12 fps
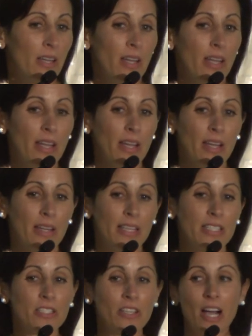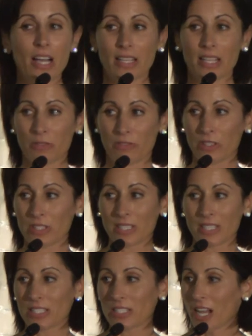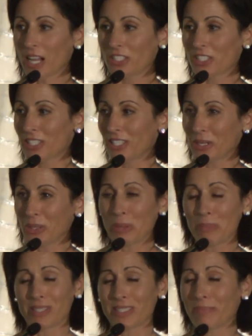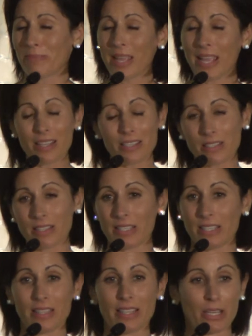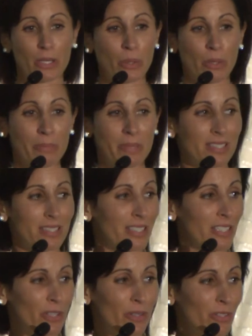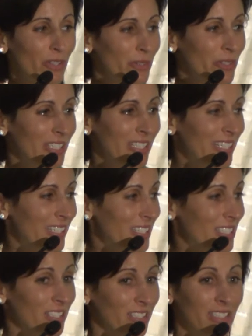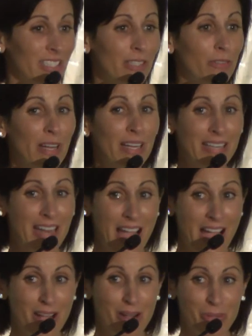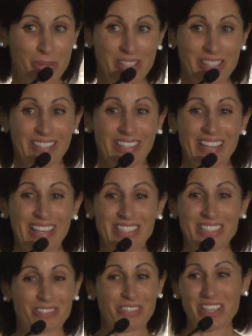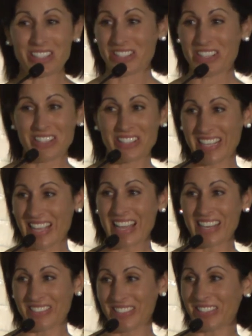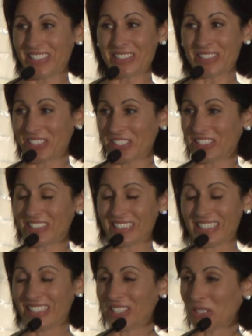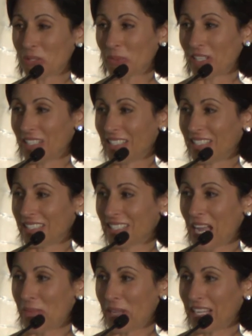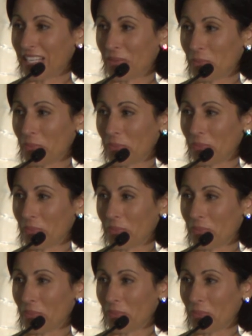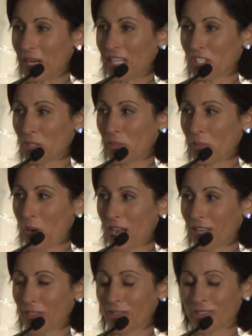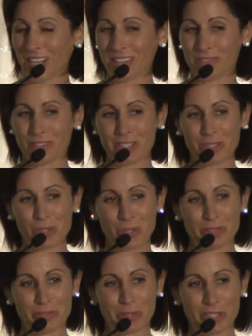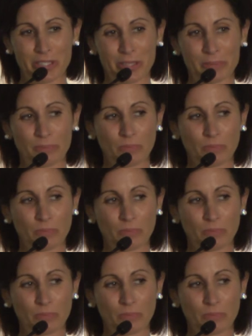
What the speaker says: And it's not, like folks said, it's not just the equipment, and man, do they need that equipment, and you don't know you need it until you need it right now. And Ron's already ahead of you. He knows he knows when it's coming and when he should be walking through that front door for you.